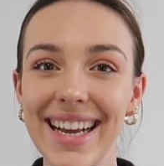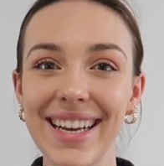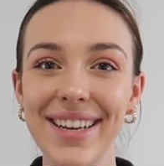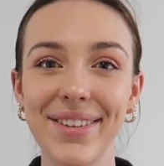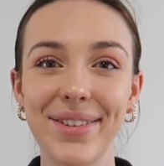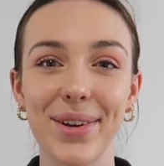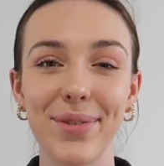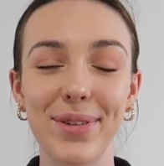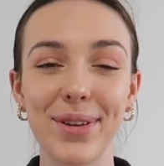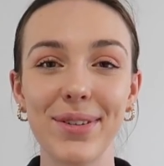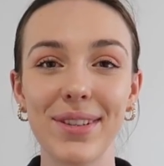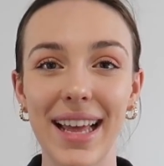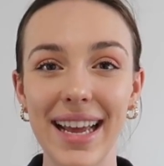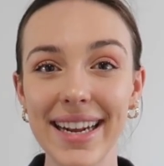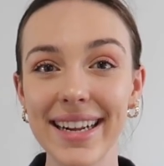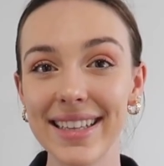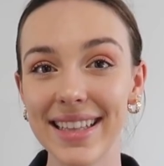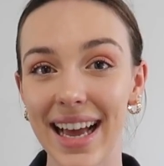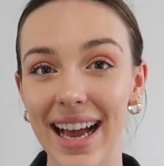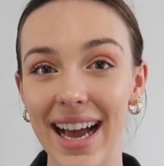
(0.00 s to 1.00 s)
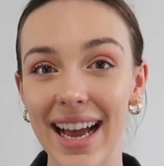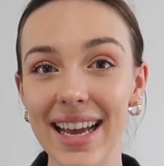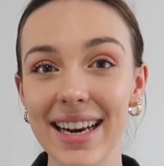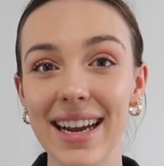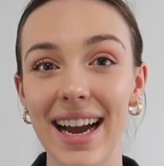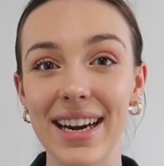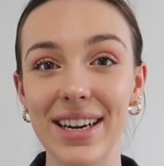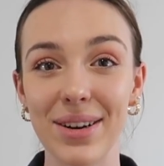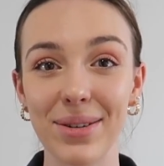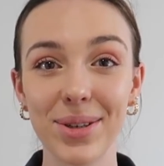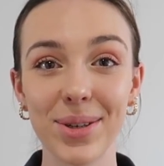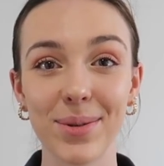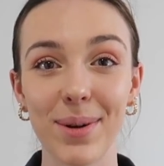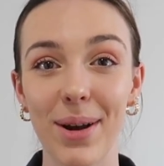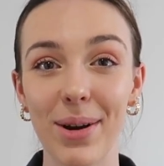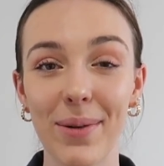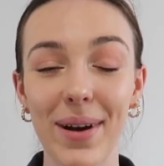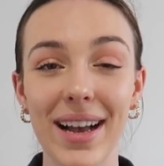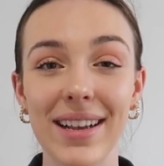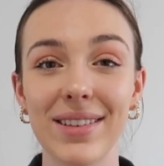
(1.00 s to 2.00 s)
So if you like that, I know
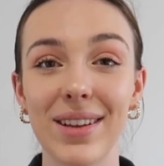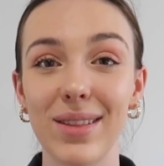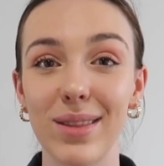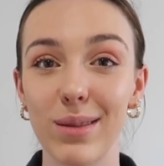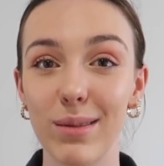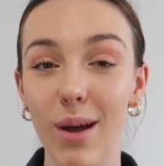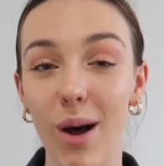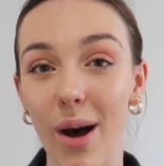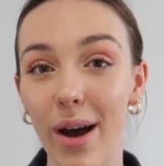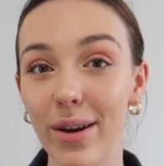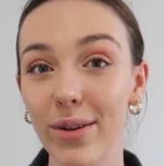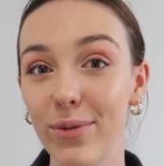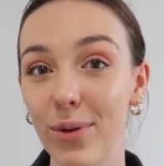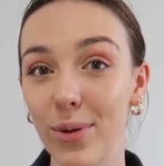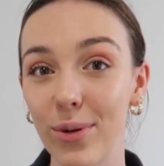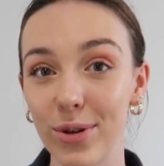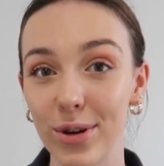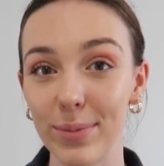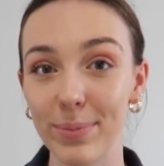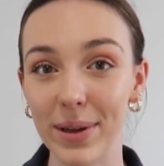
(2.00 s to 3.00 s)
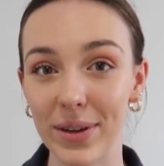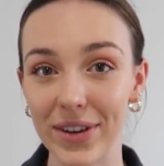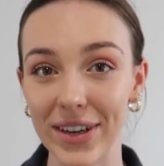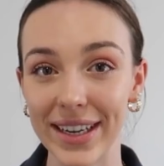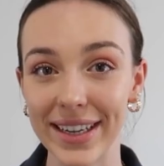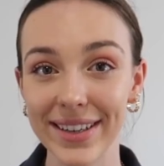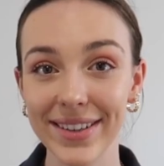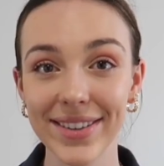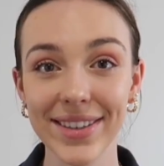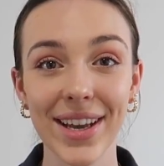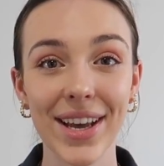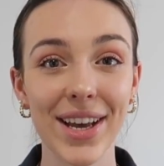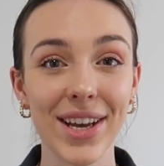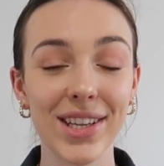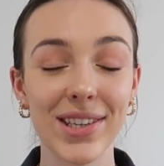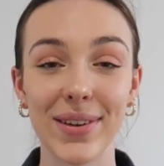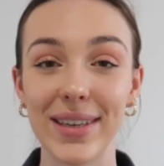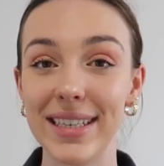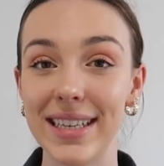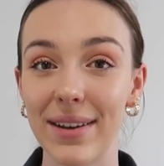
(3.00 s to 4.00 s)
Toronto has a lot of older buildings,
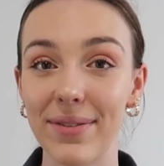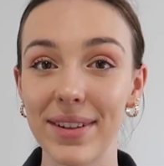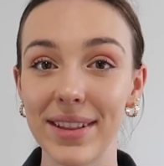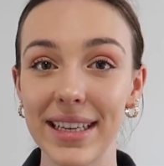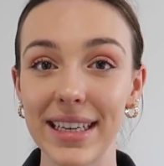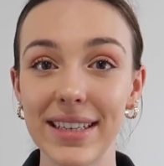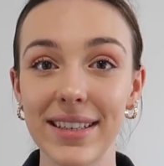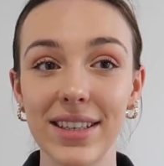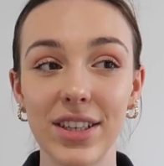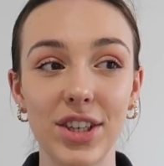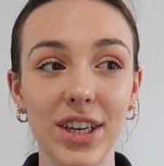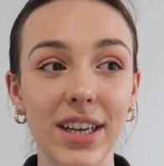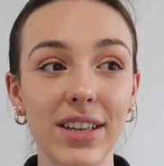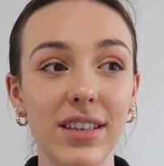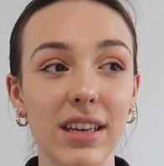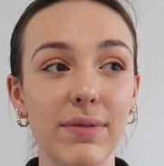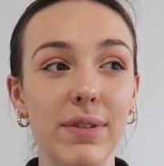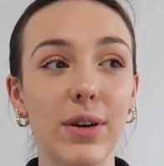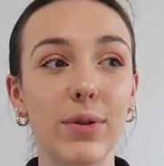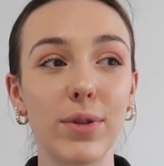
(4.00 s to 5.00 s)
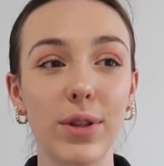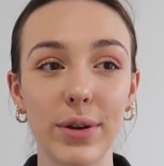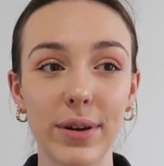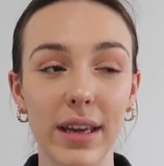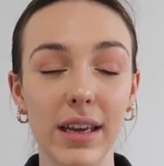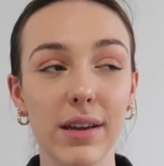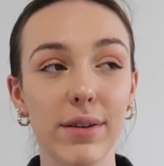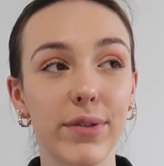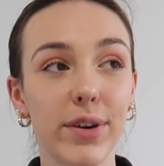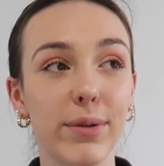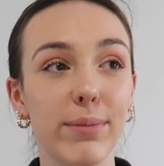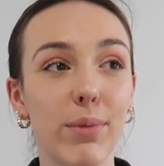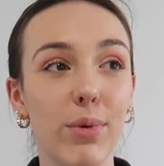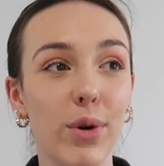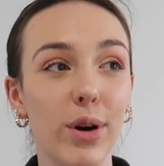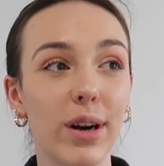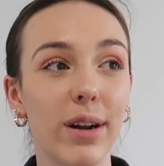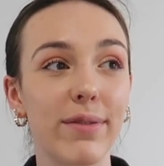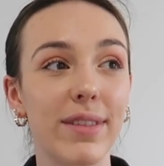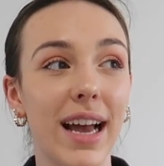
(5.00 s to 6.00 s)
so I definitely suggest, if you're looking for
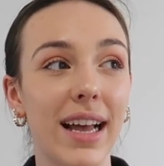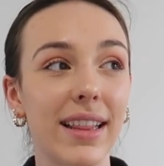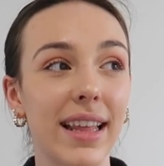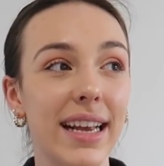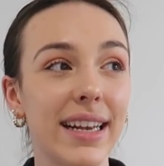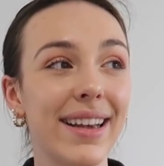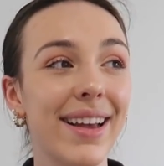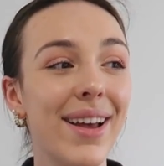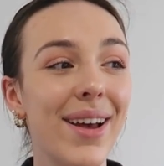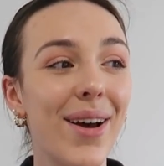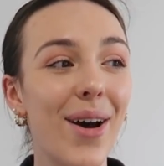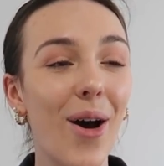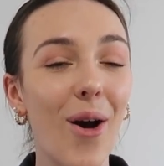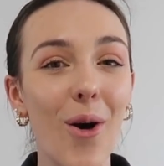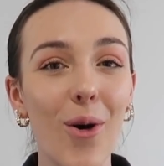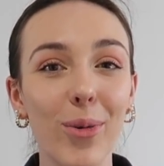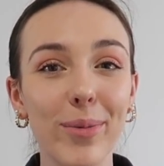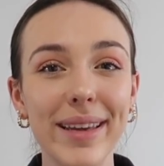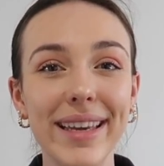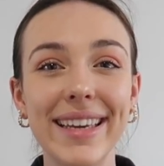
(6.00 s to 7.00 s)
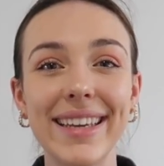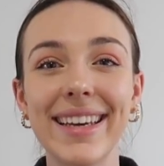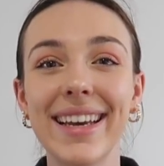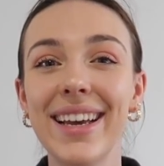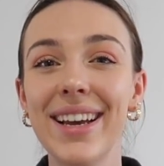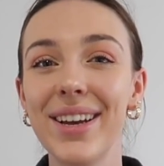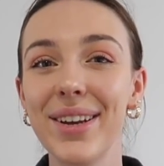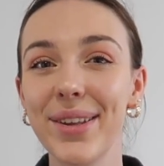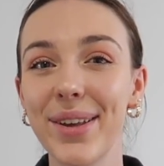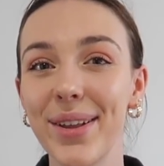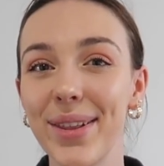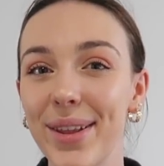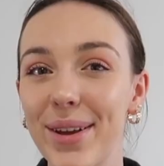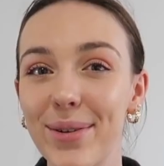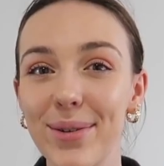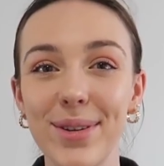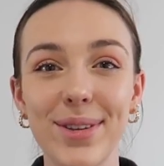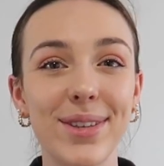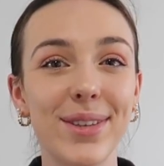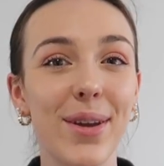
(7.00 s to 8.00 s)
more of that like homey,
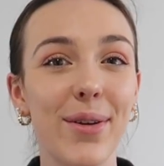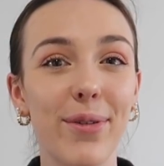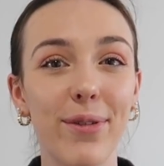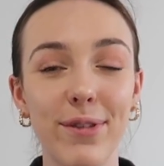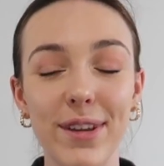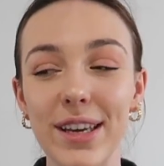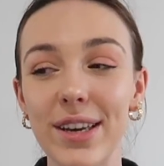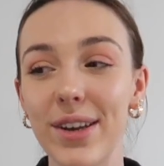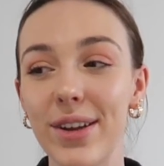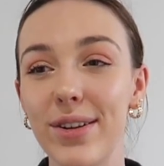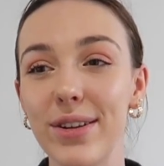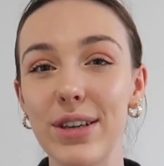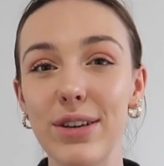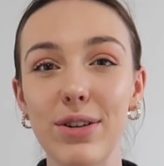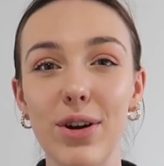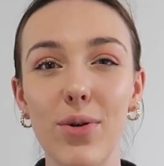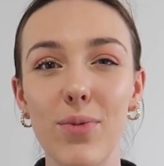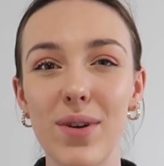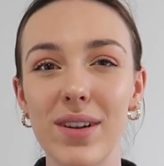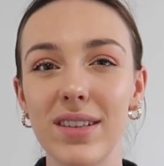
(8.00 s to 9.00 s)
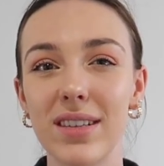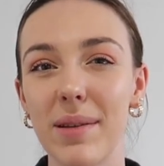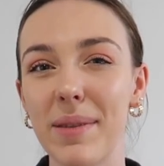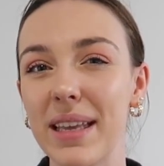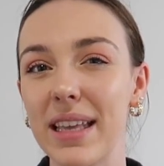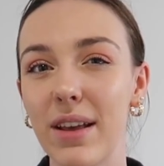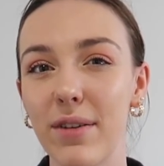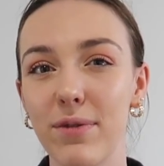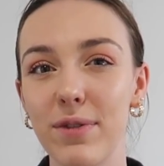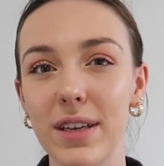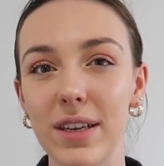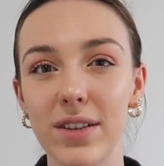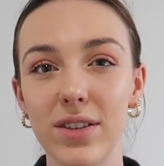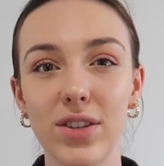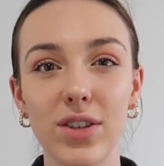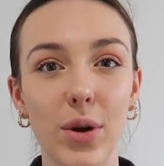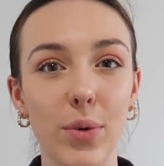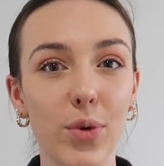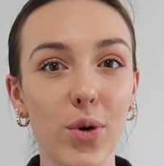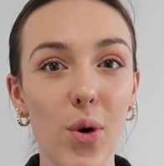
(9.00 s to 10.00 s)
close feel, you don't want something that feels
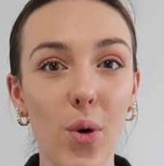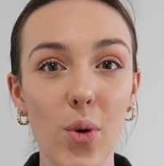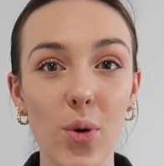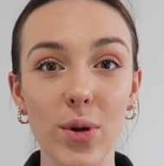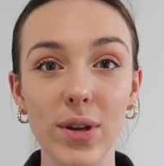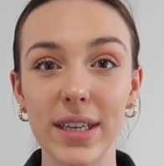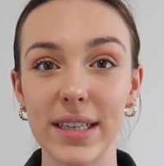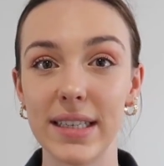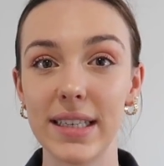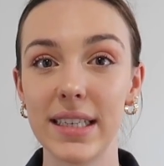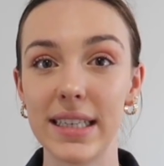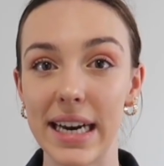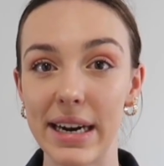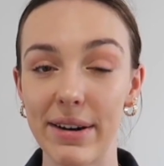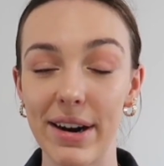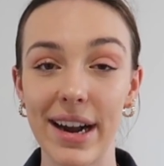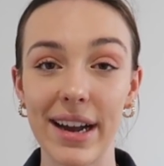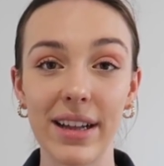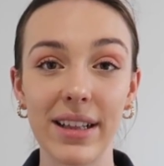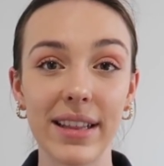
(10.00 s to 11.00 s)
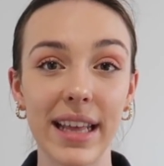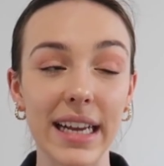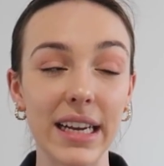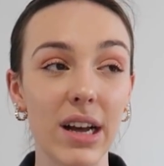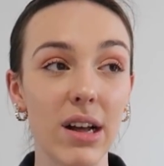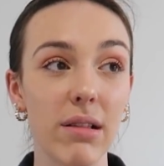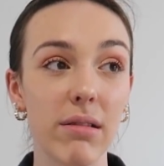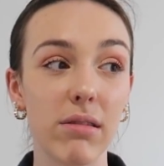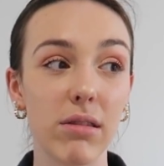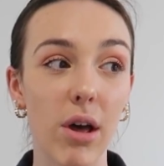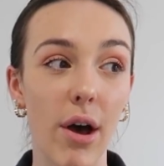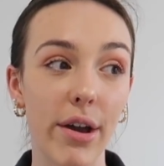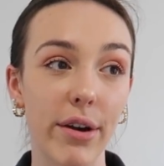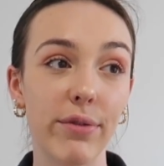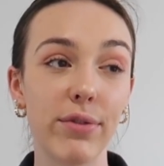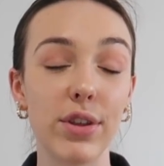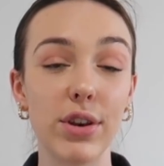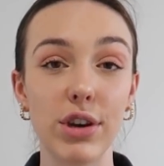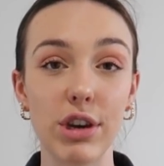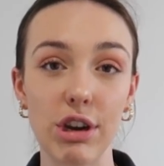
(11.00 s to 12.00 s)
so cold and sterile like a lot
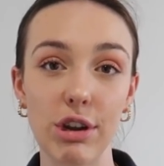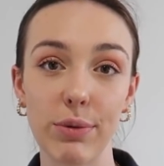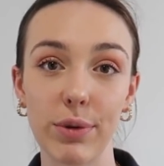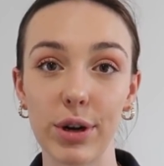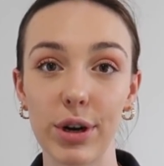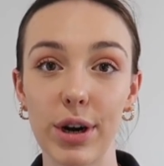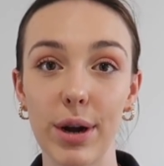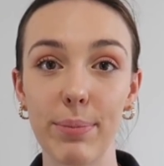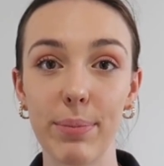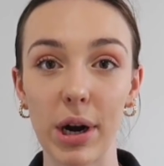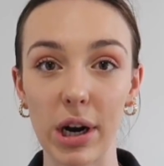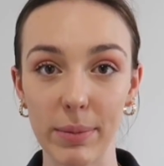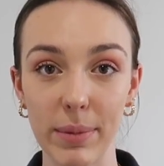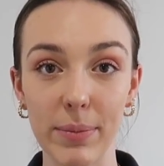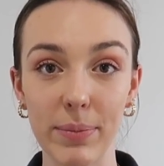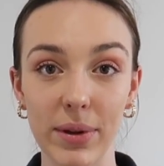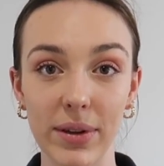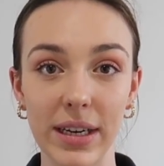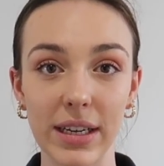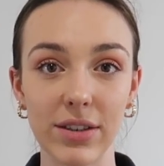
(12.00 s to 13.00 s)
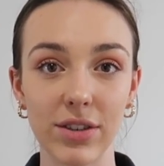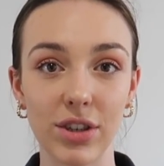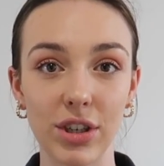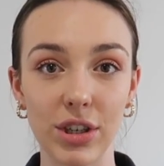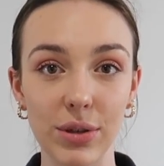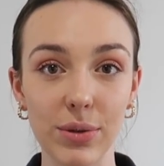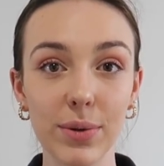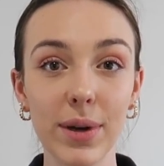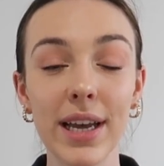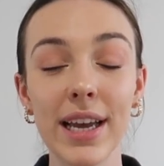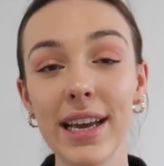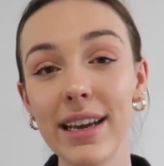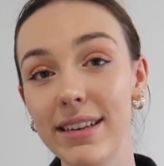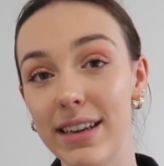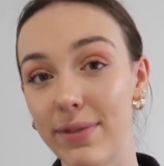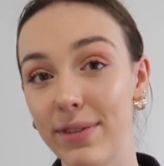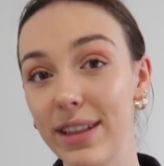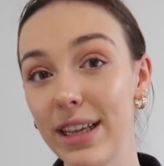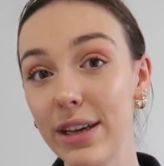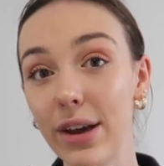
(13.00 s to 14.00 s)
of the newer apartment buildings do,
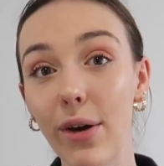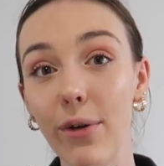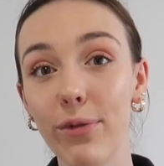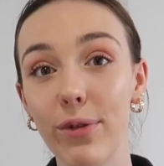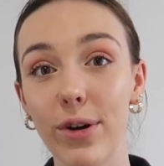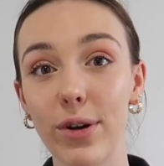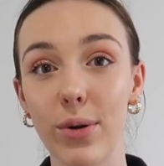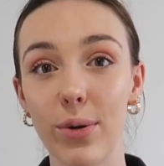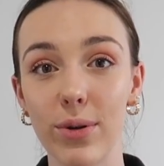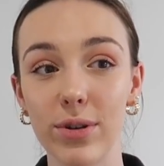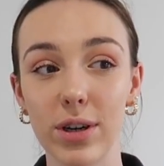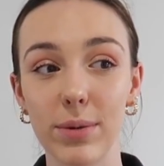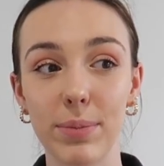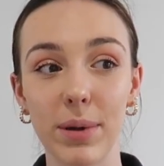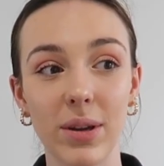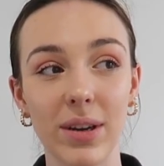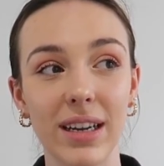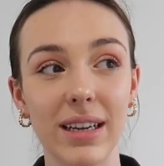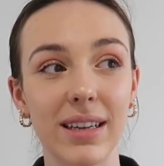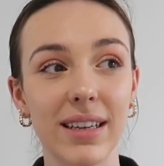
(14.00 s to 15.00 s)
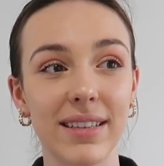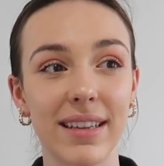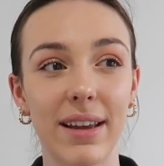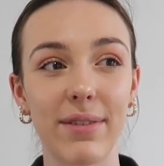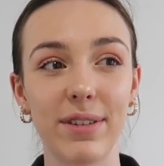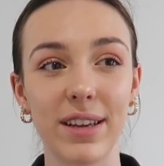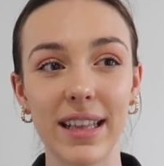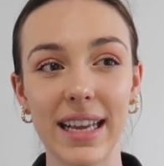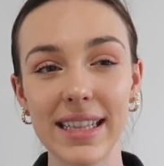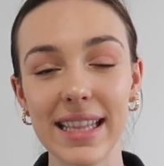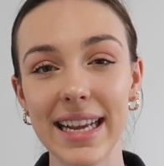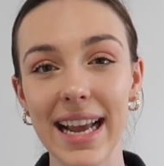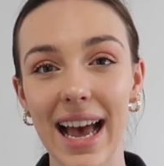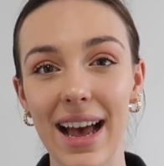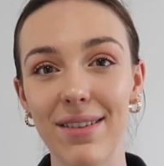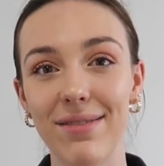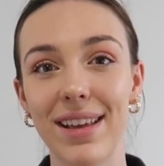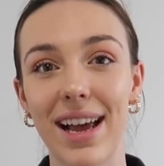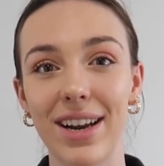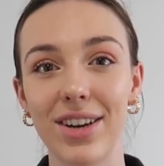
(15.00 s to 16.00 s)
definitely go for an older building, because I feel like they
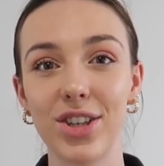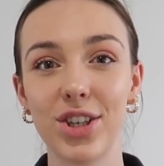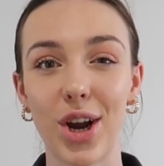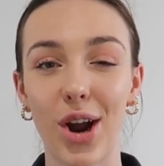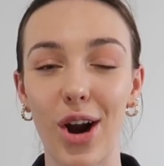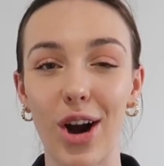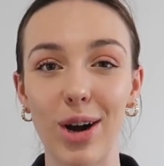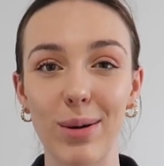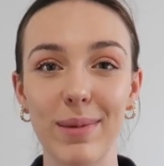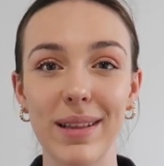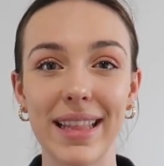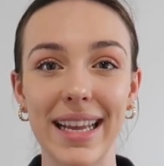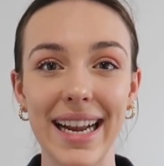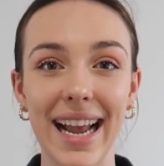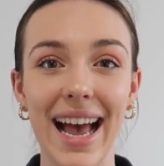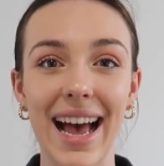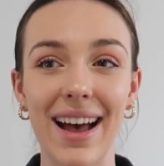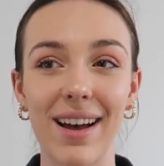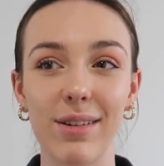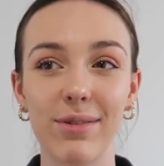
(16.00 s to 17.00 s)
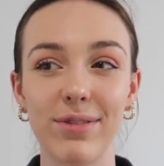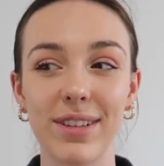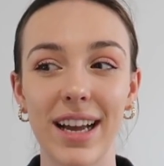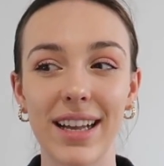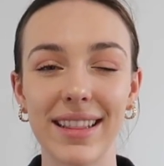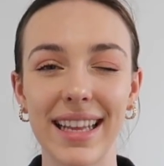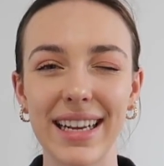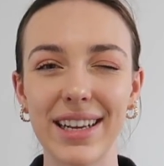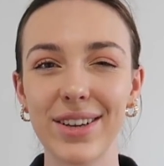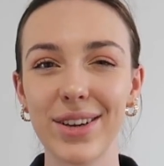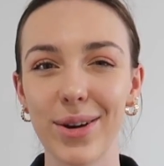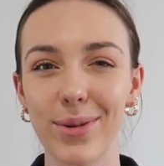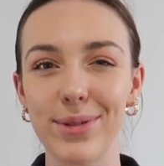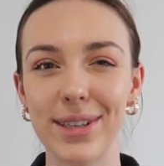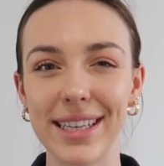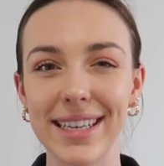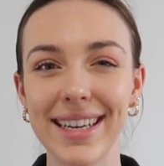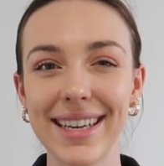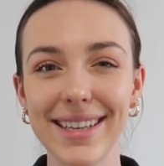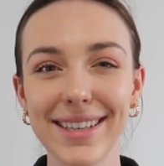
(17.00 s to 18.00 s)
have that charm and they have that like
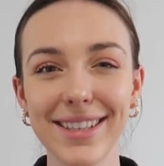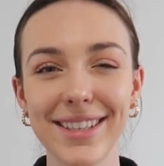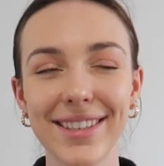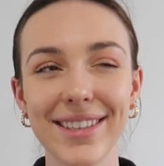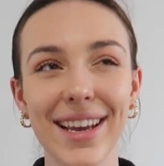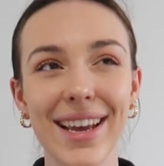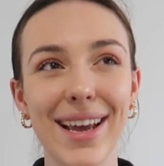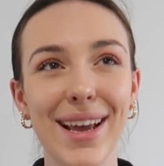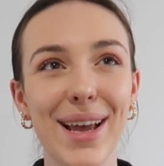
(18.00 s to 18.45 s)
coziness.